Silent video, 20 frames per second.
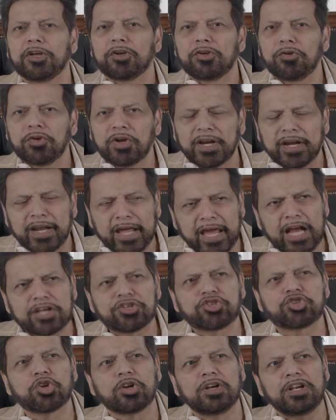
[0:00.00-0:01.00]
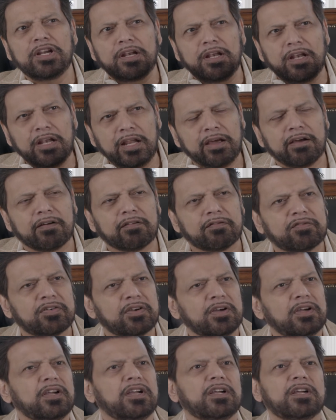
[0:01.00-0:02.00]
You can actually live
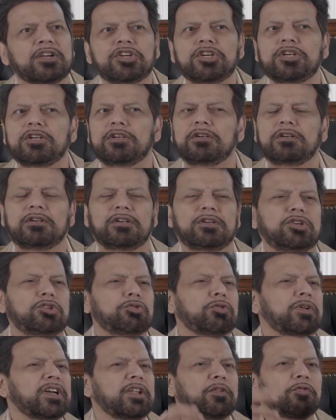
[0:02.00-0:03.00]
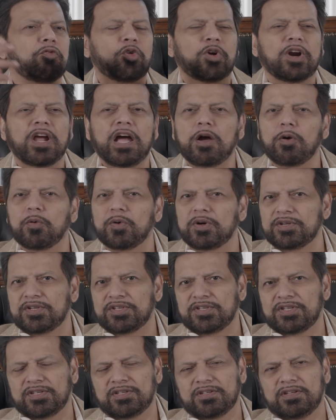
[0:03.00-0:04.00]
24
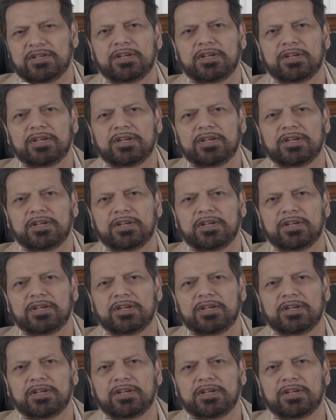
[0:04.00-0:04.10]
hours,